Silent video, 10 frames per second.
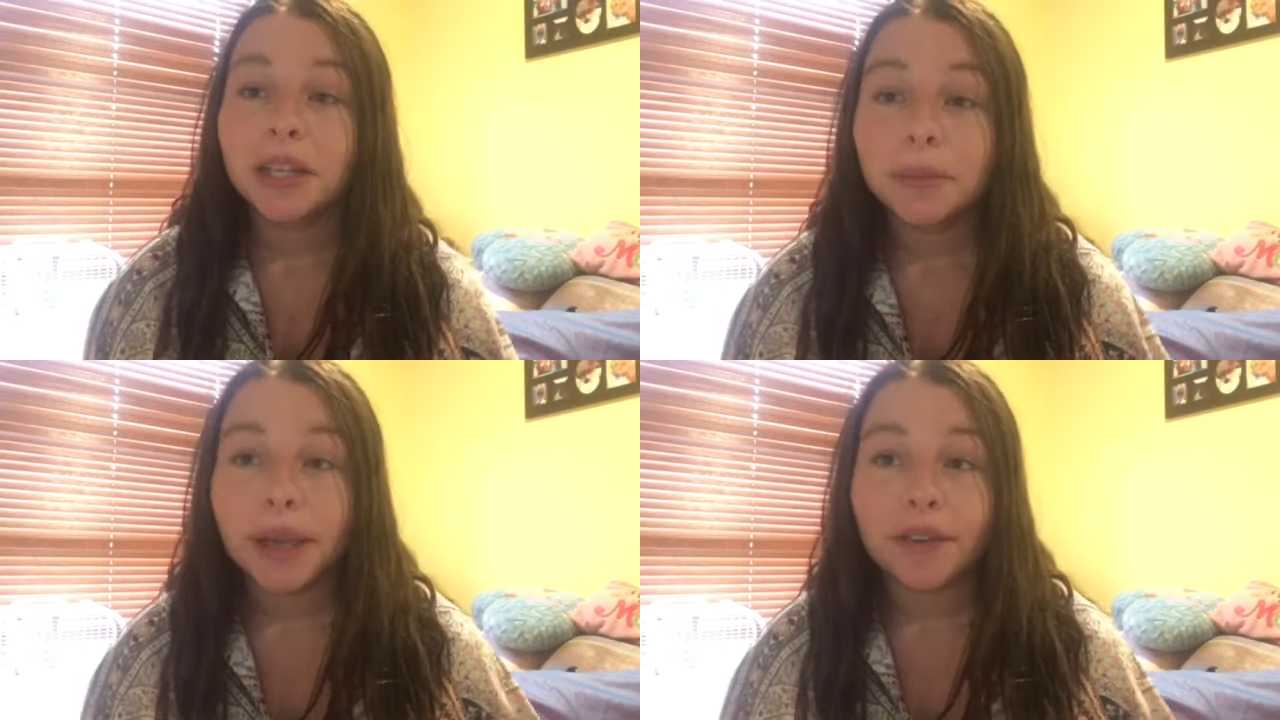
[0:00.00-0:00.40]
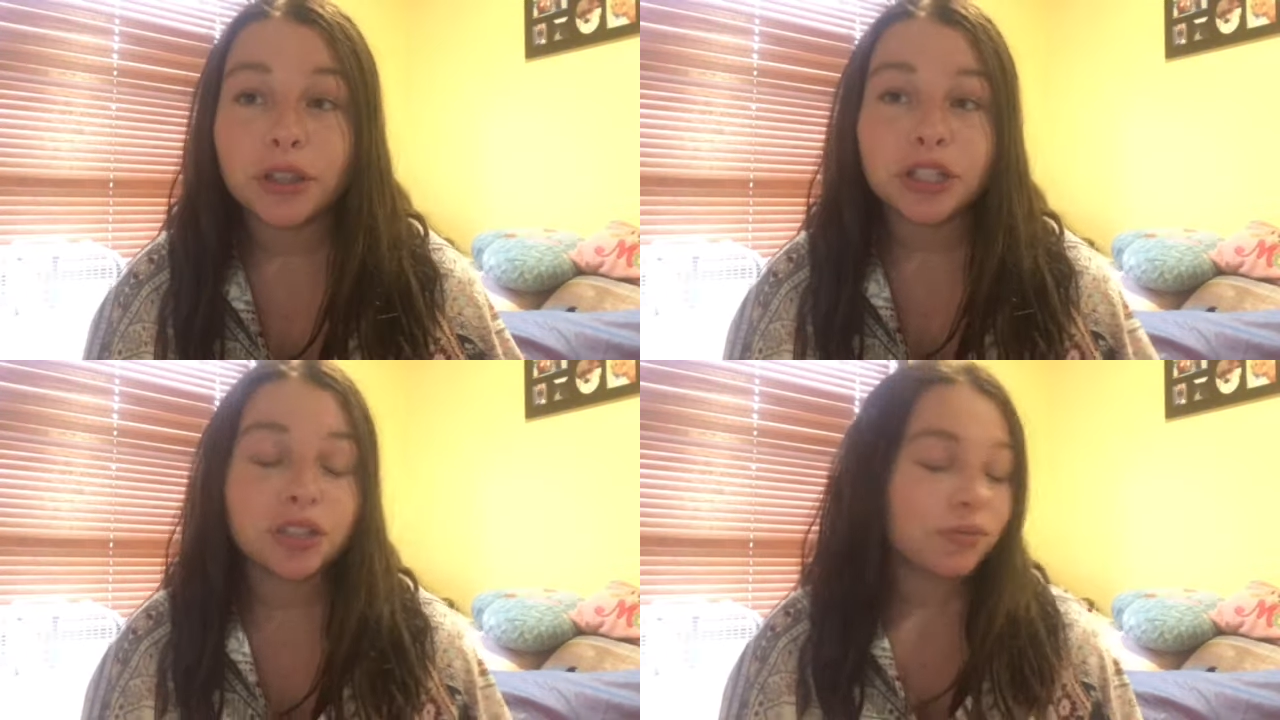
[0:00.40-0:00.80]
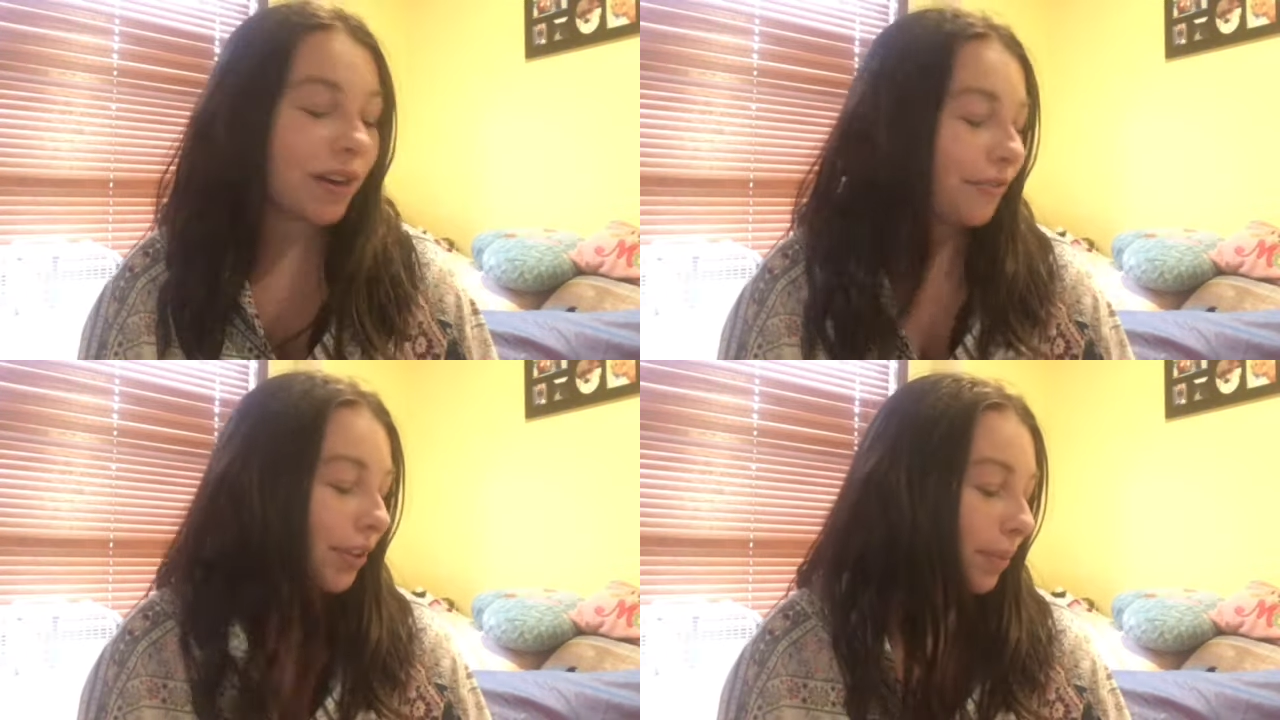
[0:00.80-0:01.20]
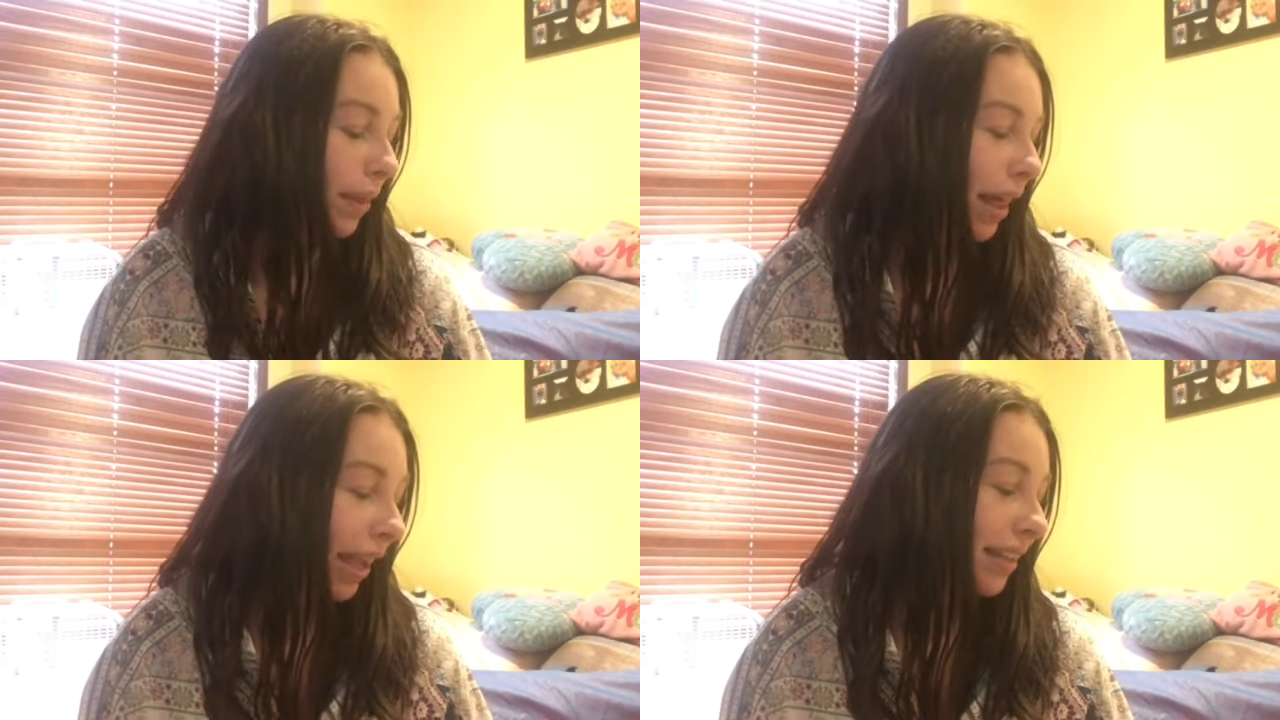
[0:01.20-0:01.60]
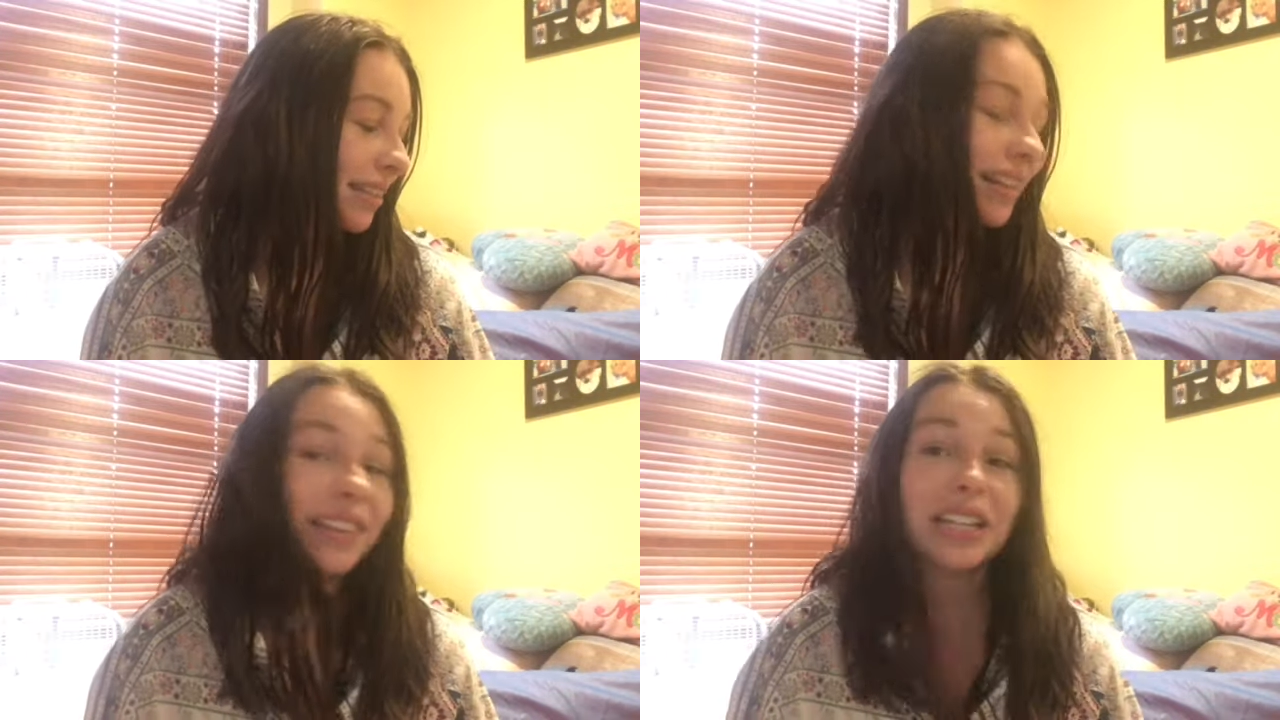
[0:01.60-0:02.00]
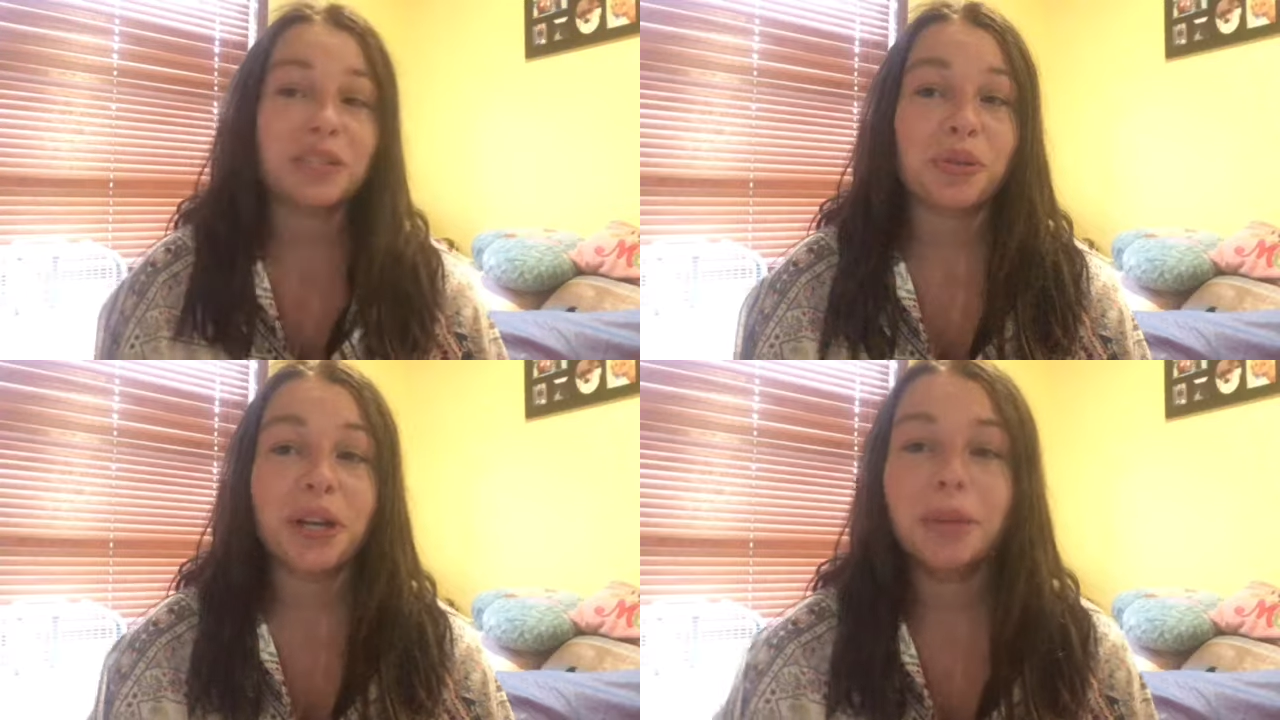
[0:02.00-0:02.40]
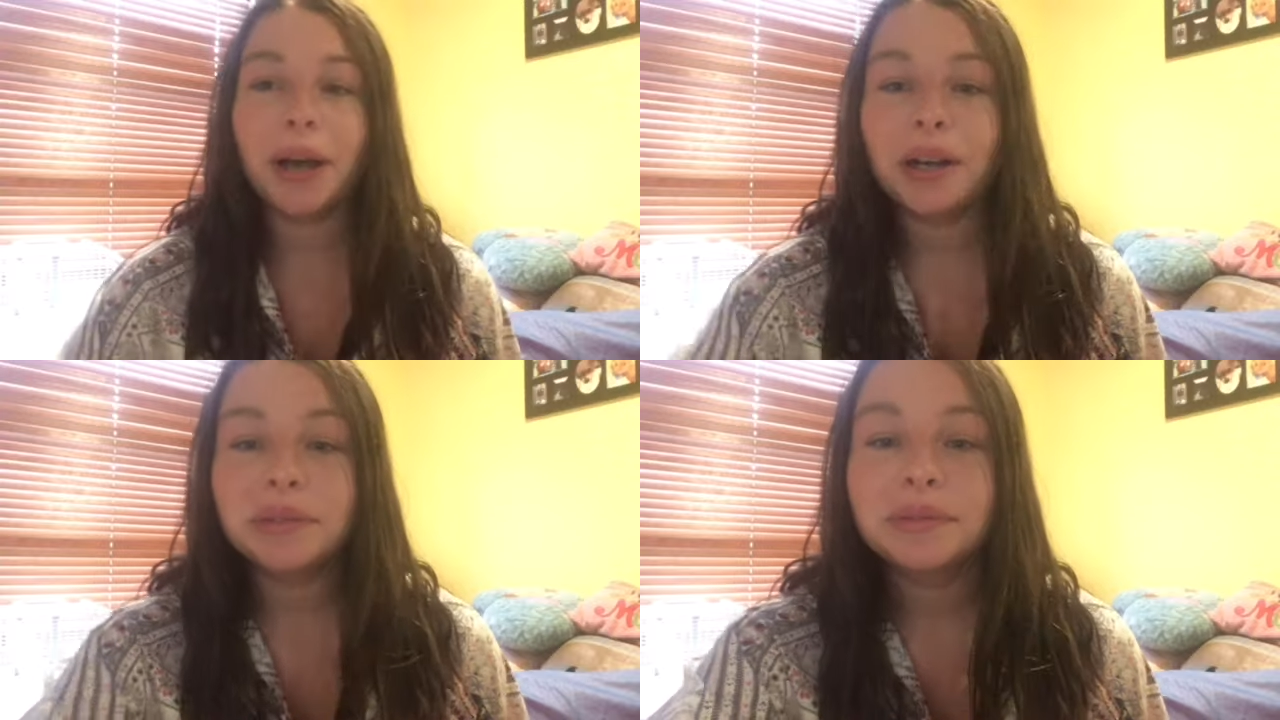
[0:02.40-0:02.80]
But yeah, if they're just roughly playing, it's nothing to worry about.